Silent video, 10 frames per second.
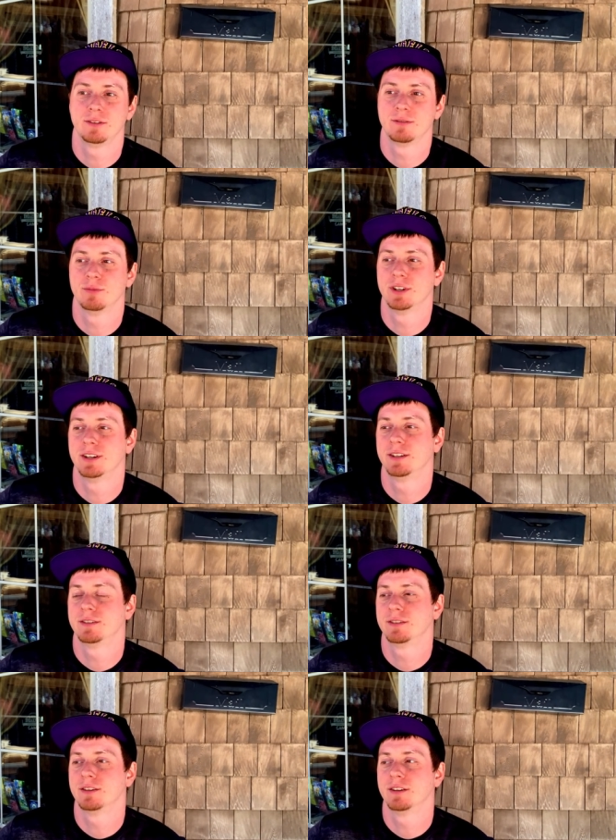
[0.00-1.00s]
But
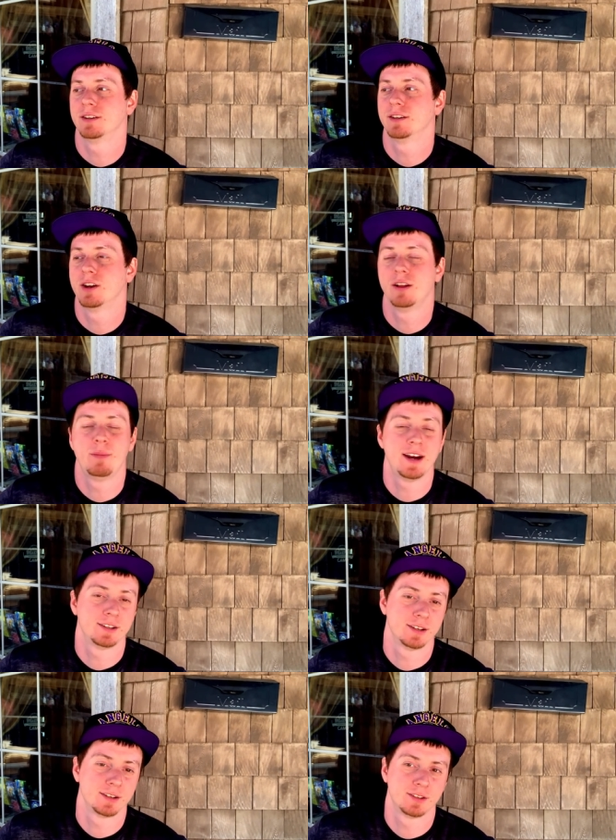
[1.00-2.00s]
uh, another bad
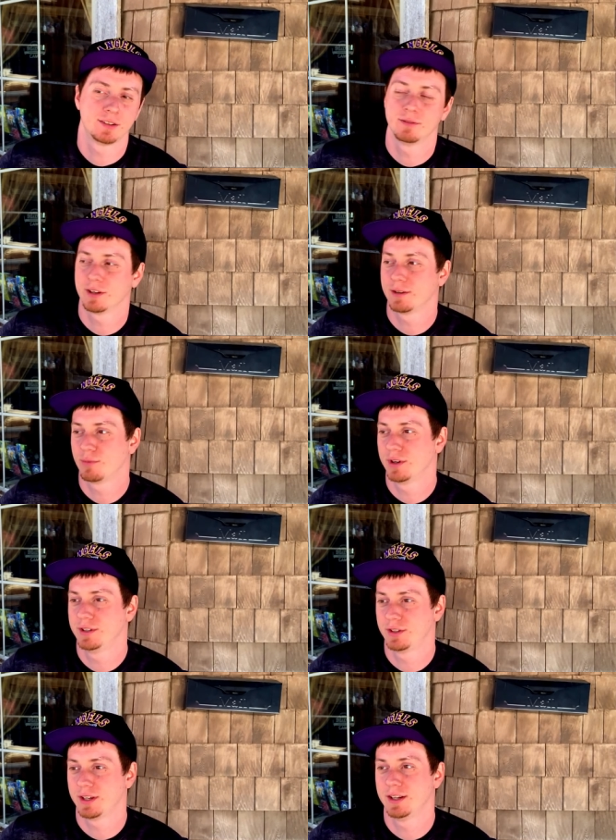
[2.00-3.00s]
thing, like Brittany
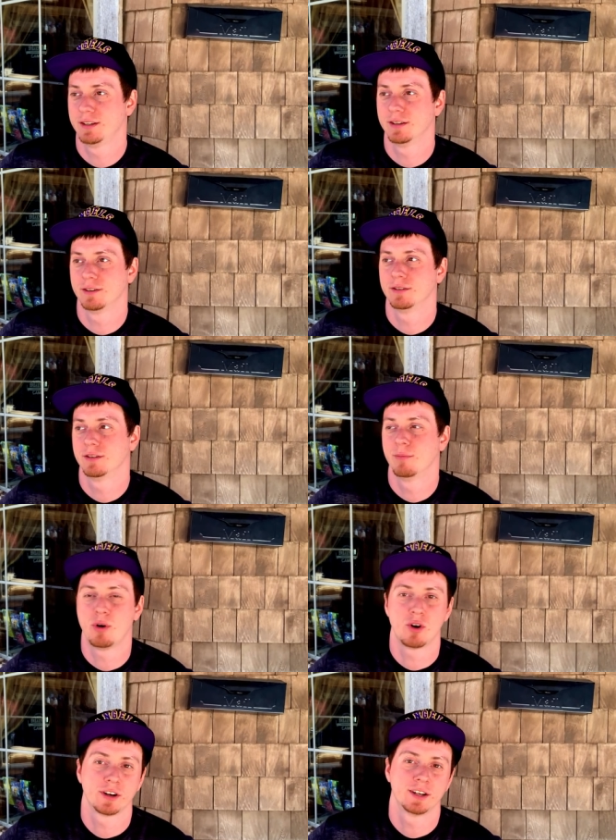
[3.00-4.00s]
said, the, the
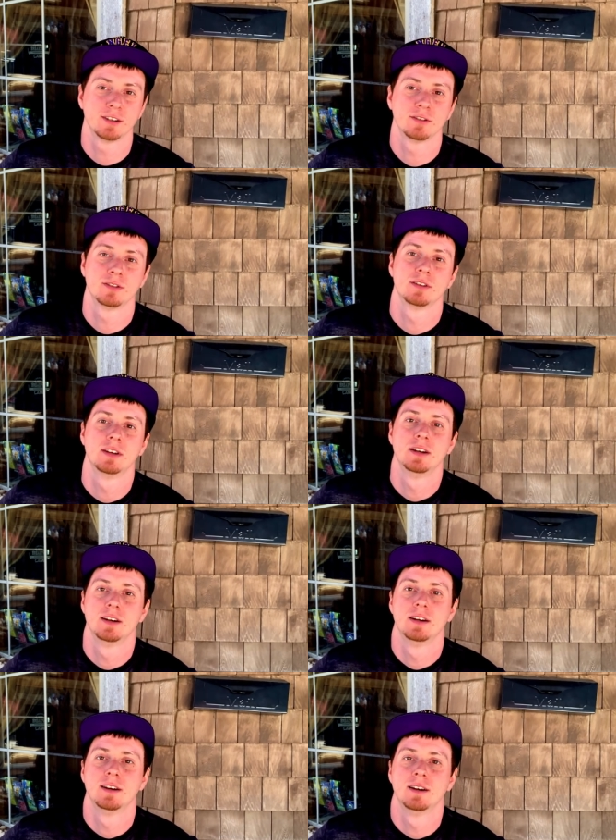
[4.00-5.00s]
parking.
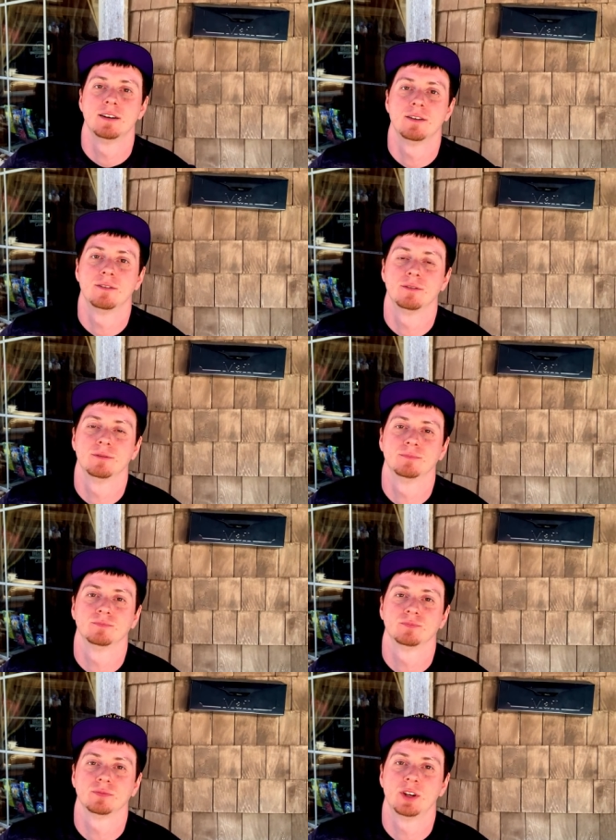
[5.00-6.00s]
Um,
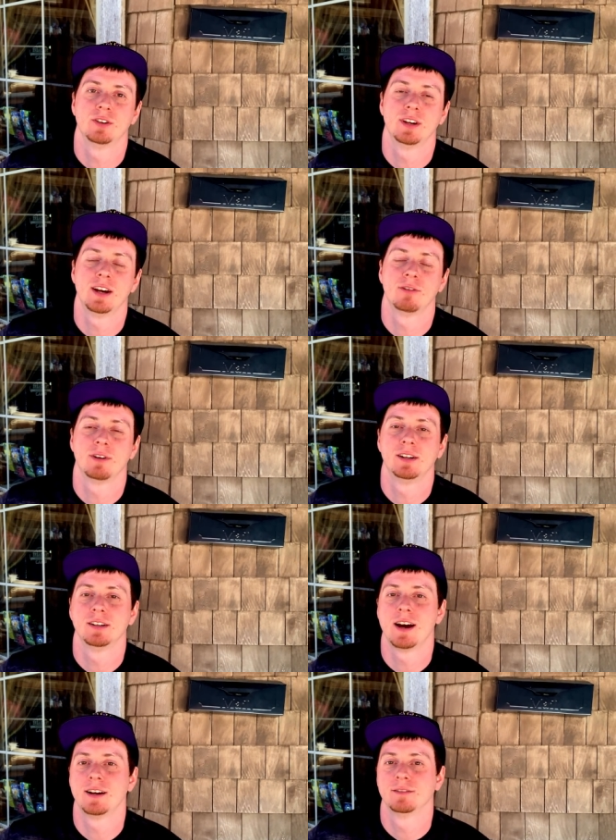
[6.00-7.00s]
other than that, I rated
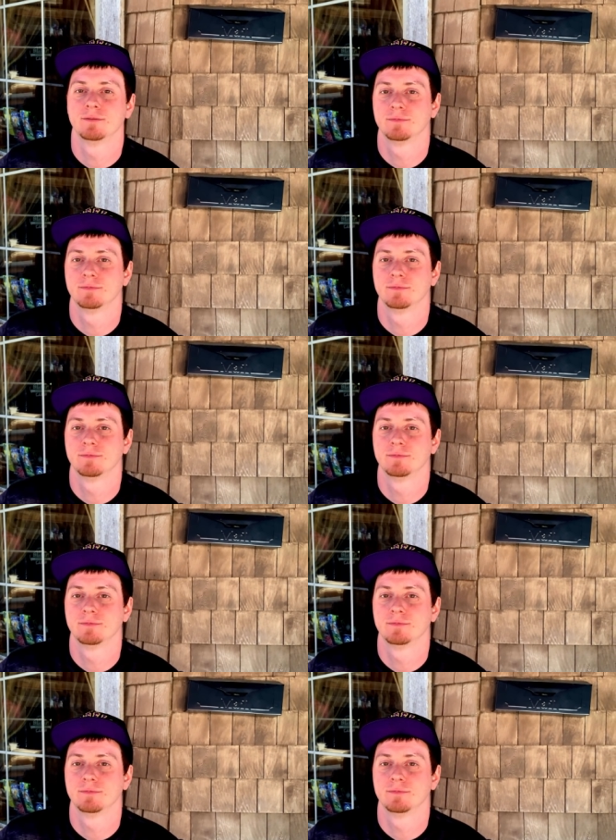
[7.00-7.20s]
nine.